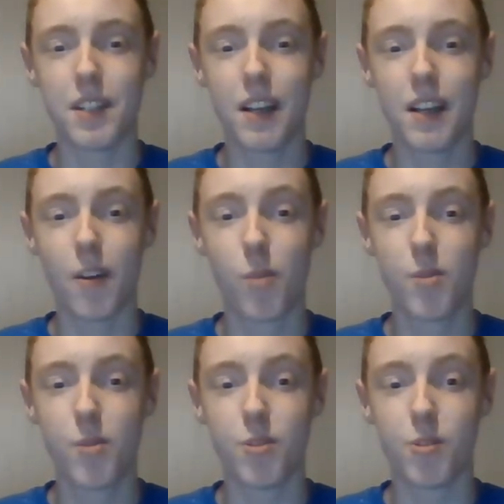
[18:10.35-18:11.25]
I hope you
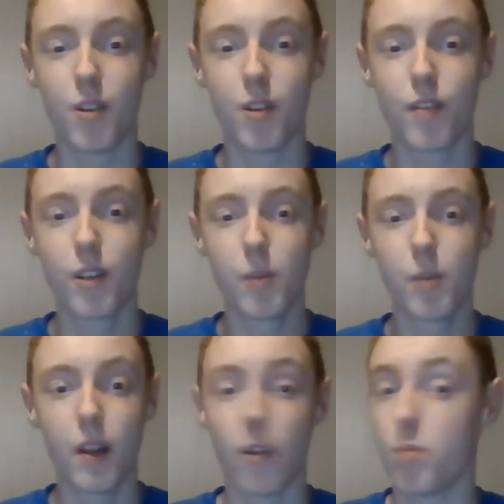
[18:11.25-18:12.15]
enjoyed the film, and
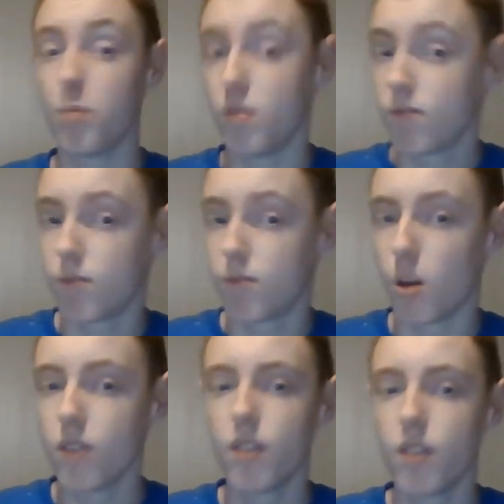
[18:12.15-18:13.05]
I hope you watch it,